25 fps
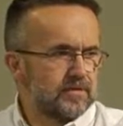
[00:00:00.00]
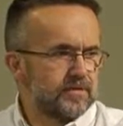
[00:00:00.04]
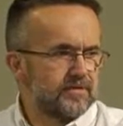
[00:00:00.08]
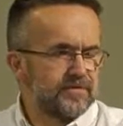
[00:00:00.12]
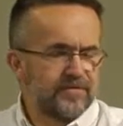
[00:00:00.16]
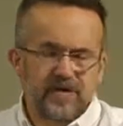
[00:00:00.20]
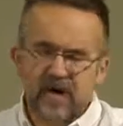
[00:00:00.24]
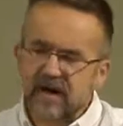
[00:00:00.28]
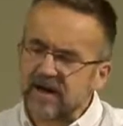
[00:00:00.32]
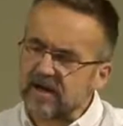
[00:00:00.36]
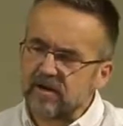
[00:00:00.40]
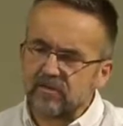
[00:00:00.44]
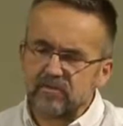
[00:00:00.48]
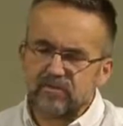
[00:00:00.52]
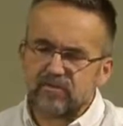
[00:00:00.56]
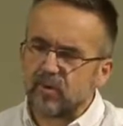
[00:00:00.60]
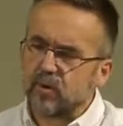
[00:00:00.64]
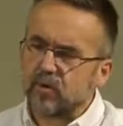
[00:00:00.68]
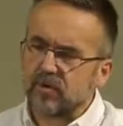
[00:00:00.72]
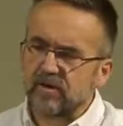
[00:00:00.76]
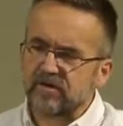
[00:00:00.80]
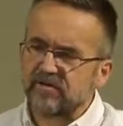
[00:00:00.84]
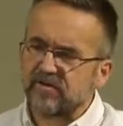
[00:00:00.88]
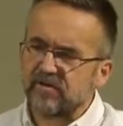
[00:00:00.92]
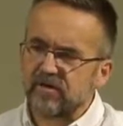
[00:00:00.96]
Very
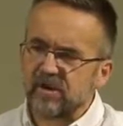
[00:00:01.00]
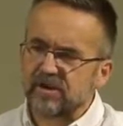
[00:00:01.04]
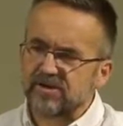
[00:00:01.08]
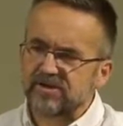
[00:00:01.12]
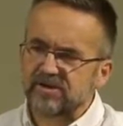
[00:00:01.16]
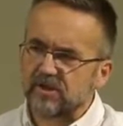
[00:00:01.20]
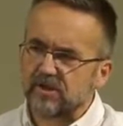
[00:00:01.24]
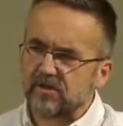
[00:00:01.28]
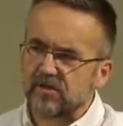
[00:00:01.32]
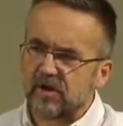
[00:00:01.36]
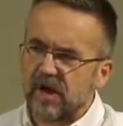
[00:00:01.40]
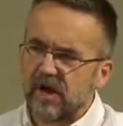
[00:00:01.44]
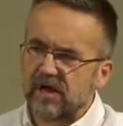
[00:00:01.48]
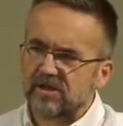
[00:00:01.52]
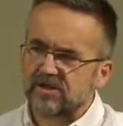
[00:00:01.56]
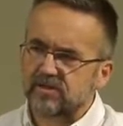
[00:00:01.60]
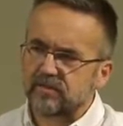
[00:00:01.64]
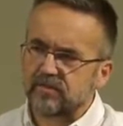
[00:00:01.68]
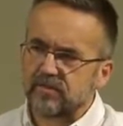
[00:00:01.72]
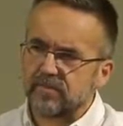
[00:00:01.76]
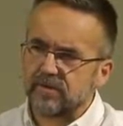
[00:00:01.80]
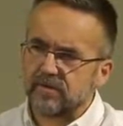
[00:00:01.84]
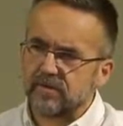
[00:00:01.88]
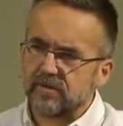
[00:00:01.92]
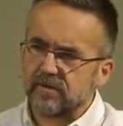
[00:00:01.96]
important for us to grasp,
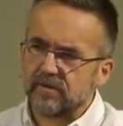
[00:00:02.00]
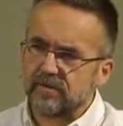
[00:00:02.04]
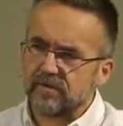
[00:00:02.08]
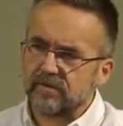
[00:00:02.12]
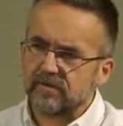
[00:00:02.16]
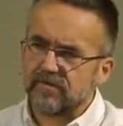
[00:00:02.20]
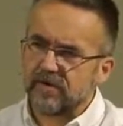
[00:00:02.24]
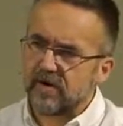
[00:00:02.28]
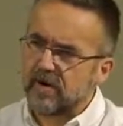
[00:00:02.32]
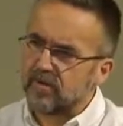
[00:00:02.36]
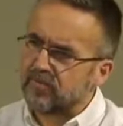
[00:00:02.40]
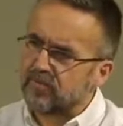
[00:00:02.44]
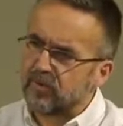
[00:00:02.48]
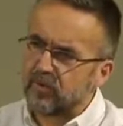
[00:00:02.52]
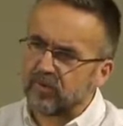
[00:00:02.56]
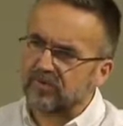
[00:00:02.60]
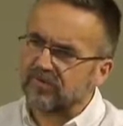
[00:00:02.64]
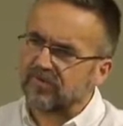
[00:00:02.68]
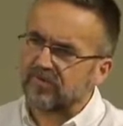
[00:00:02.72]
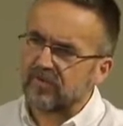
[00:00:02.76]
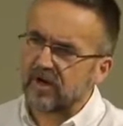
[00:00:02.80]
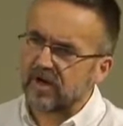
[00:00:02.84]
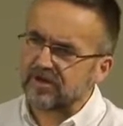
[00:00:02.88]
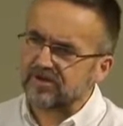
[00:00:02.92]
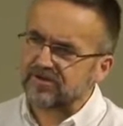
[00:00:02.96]
very
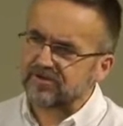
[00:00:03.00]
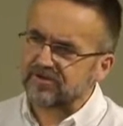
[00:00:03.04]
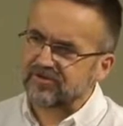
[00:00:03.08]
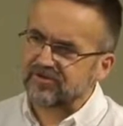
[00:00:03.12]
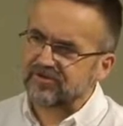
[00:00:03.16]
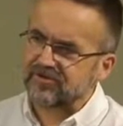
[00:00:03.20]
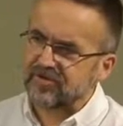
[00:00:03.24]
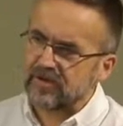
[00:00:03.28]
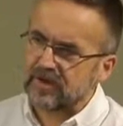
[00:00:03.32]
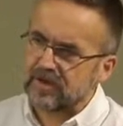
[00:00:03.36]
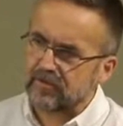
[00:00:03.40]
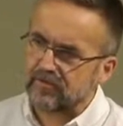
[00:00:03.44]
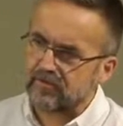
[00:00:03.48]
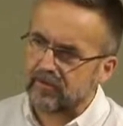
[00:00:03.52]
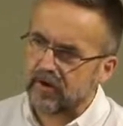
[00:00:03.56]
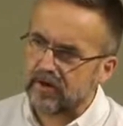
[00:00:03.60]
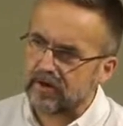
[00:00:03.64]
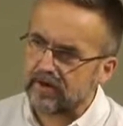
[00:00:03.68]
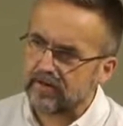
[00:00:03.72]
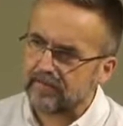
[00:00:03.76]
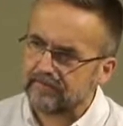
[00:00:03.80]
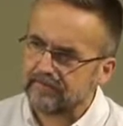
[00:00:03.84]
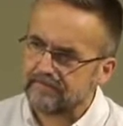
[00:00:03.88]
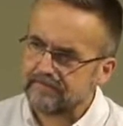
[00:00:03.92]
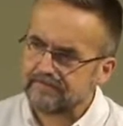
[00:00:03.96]
important for us to see,
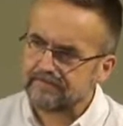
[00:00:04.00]
right?